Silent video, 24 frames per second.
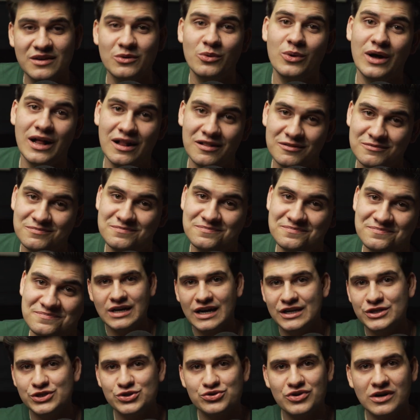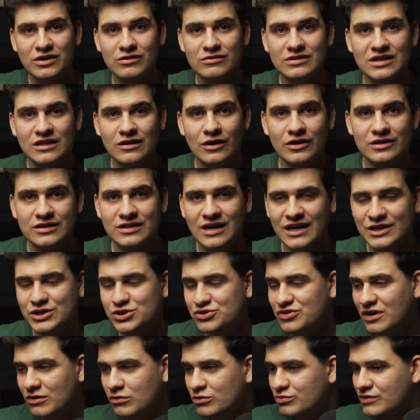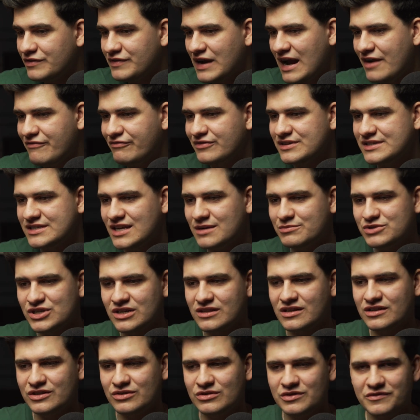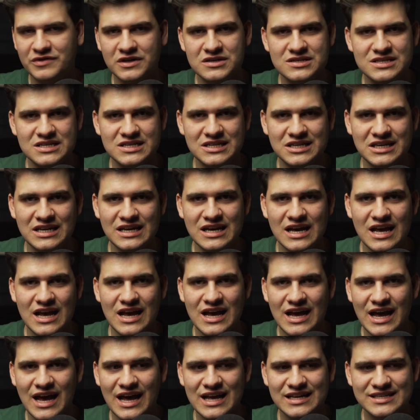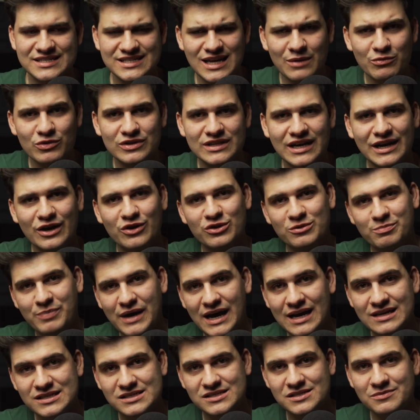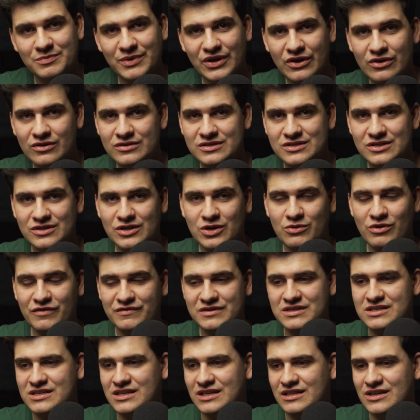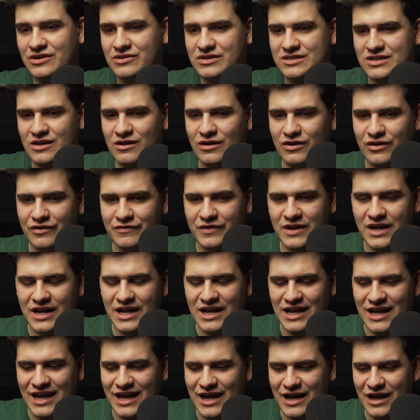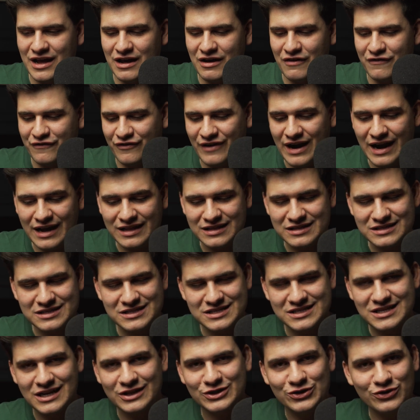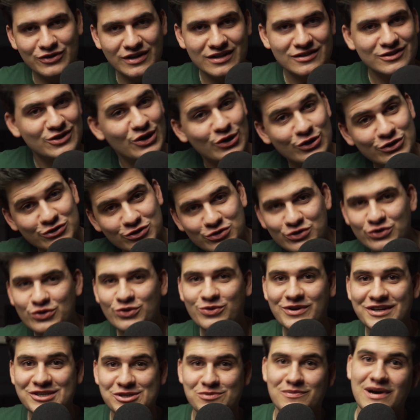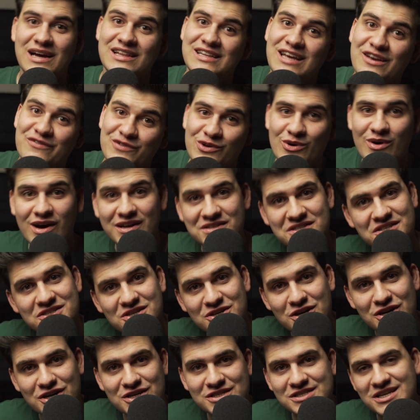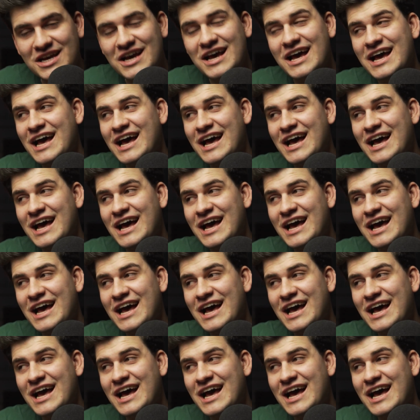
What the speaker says: Well, I struggled a lot. I struggled with every subject at university. Somewhat I got passed because, you know, obviously there's a lot of friends that you can talk to which might give you answers.